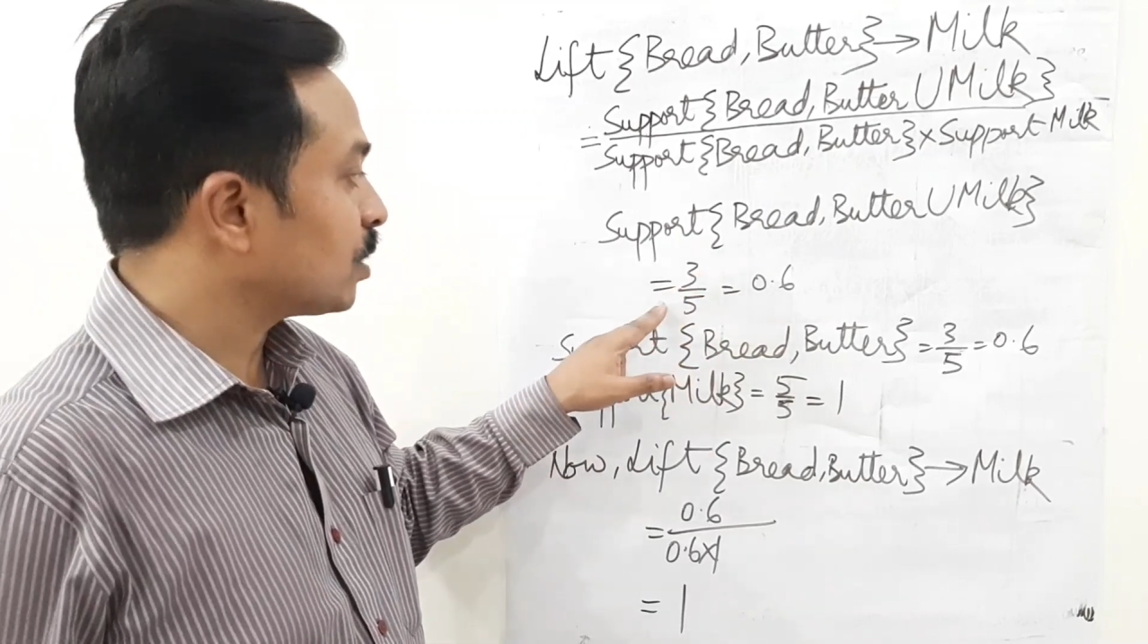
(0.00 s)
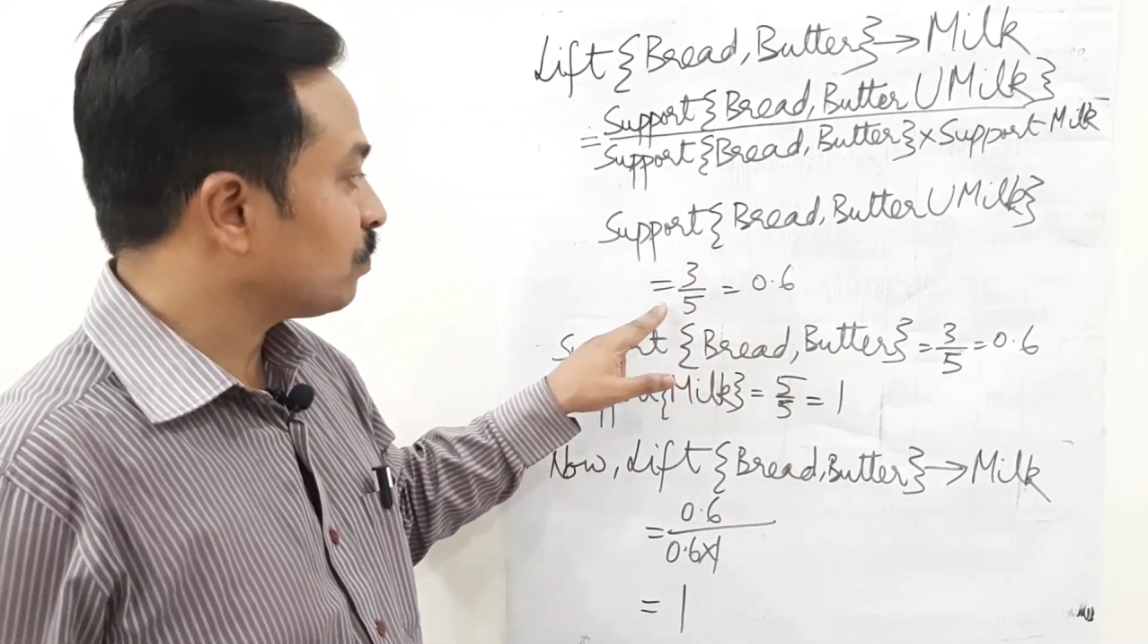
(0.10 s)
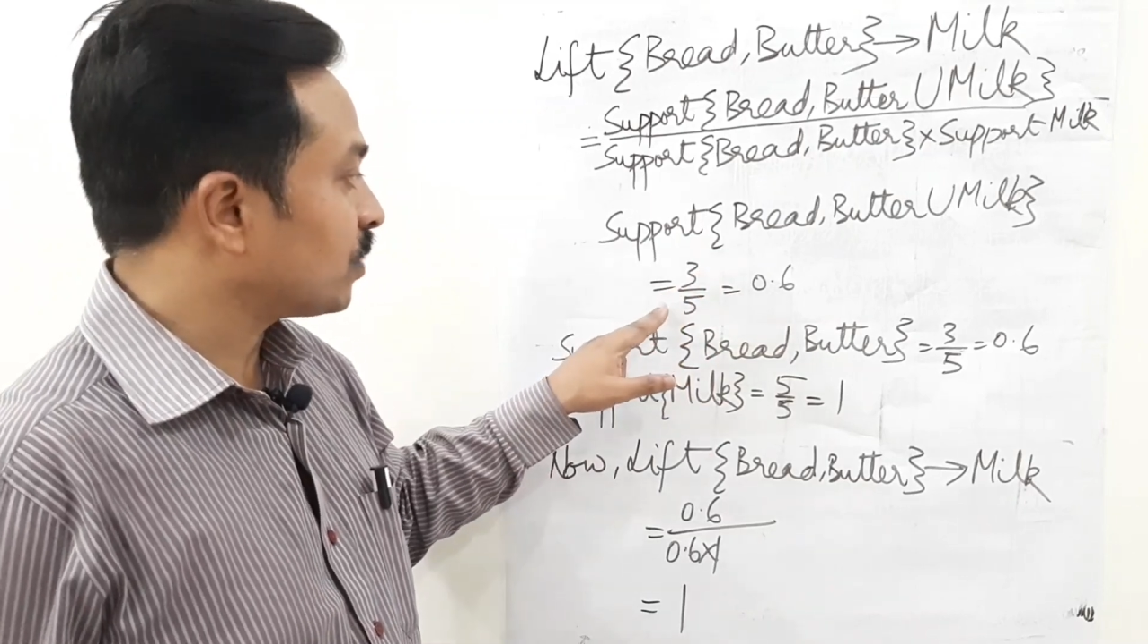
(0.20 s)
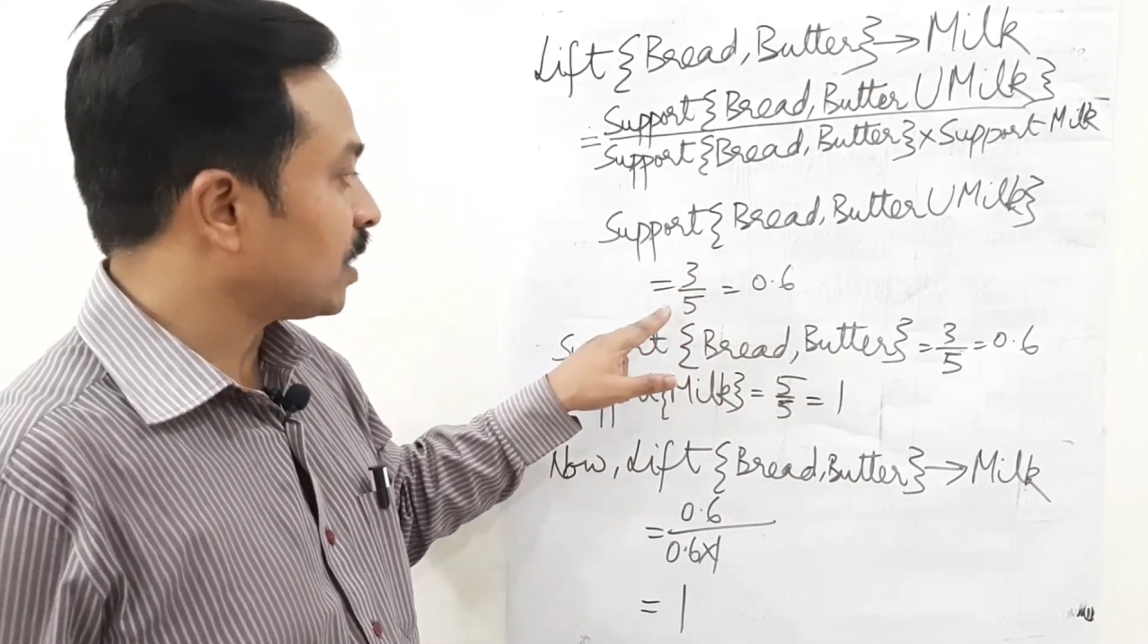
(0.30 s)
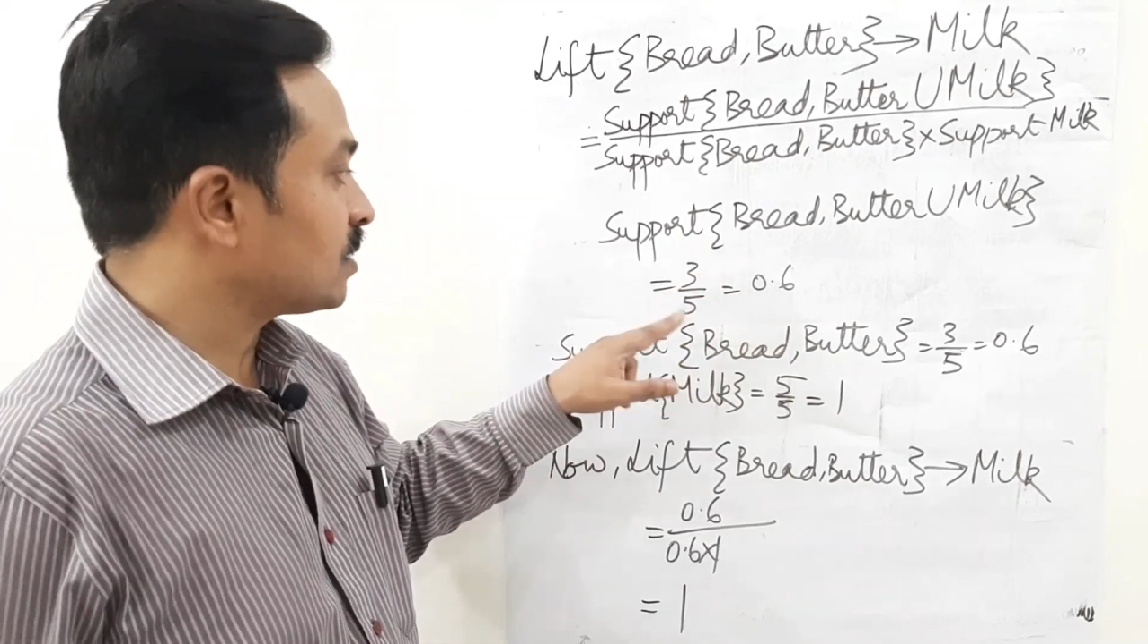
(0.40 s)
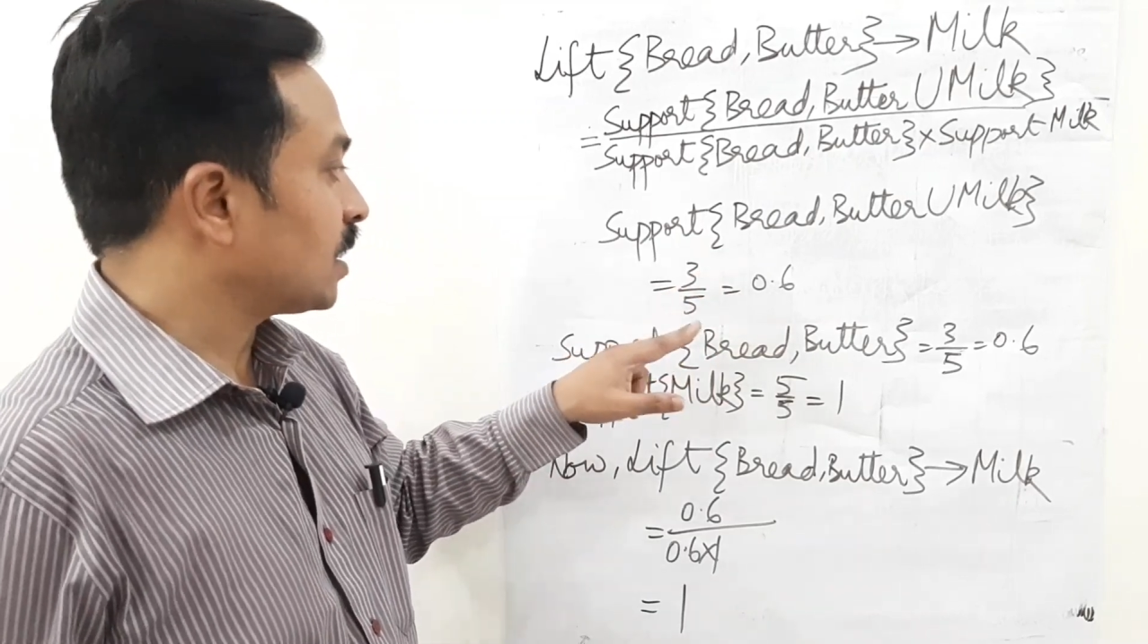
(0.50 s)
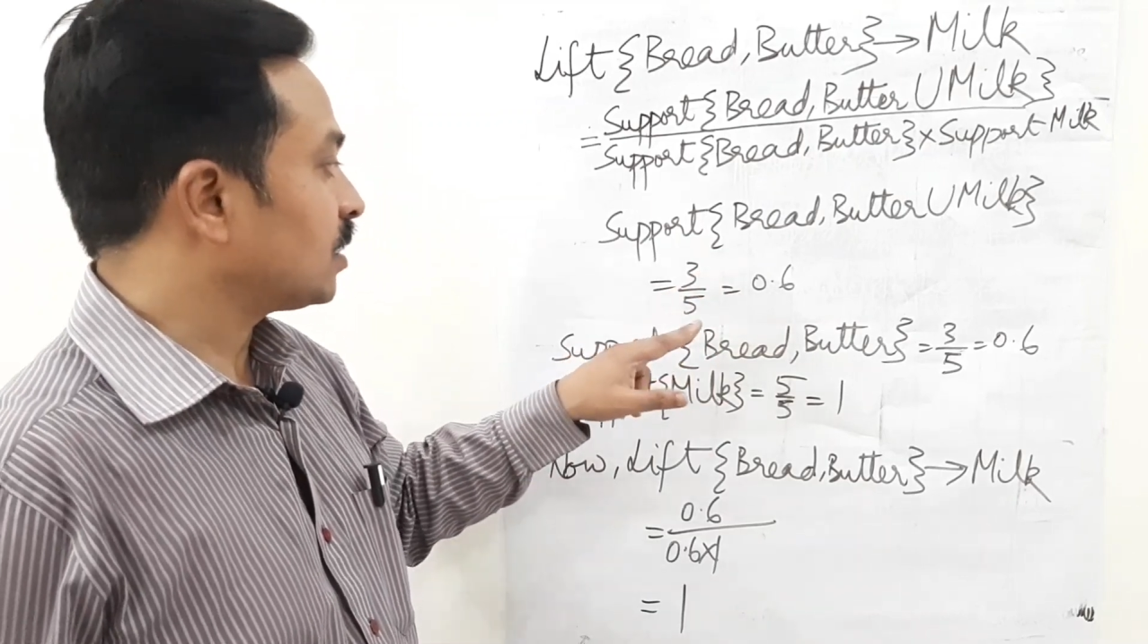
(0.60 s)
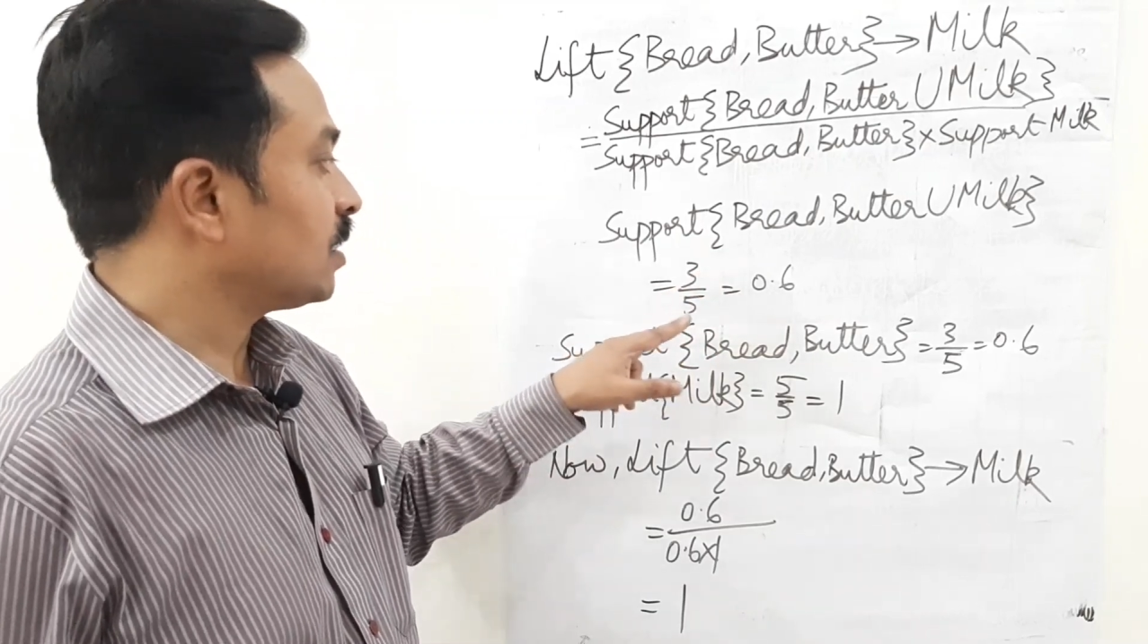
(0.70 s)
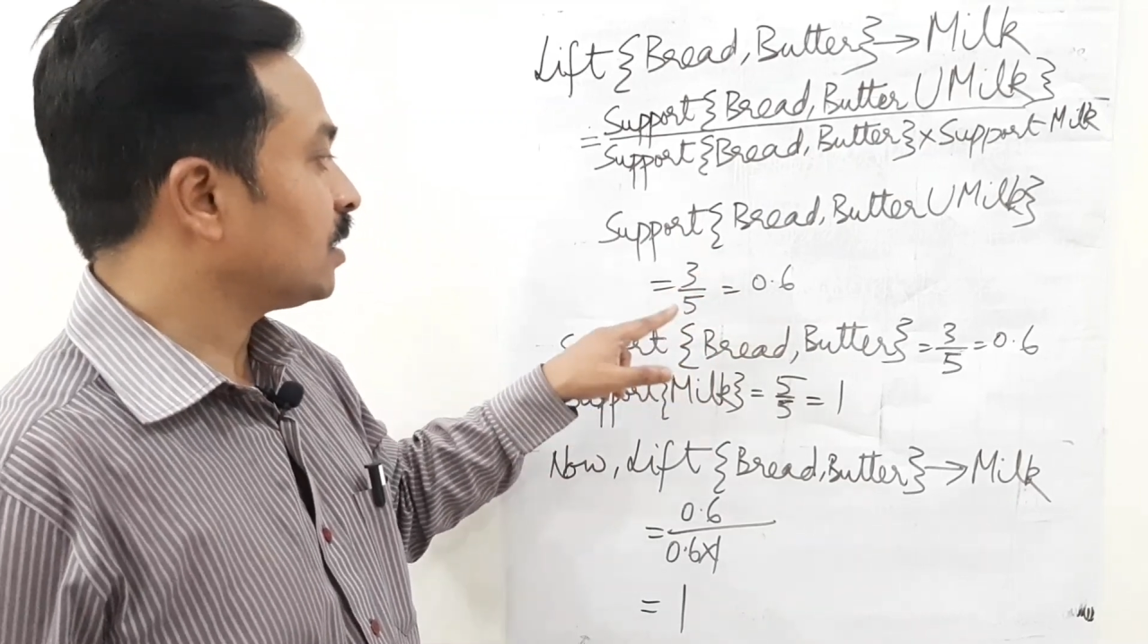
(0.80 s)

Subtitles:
of transactions